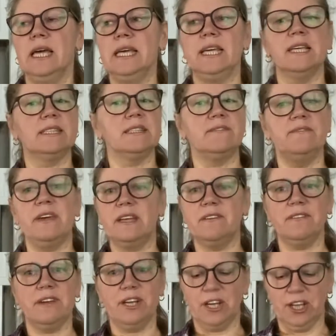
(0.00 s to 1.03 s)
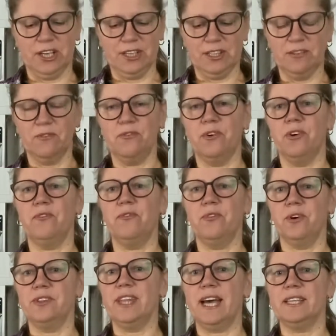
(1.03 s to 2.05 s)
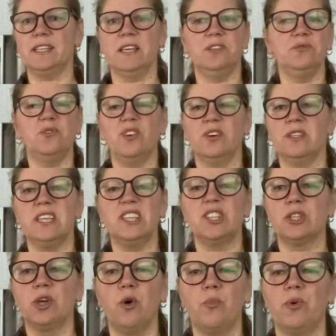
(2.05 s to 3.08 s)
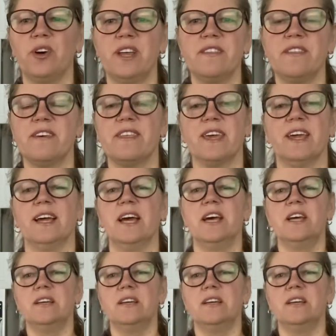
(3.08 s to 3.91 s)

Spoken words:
It's very, very good for that, and you don't need soap or anything,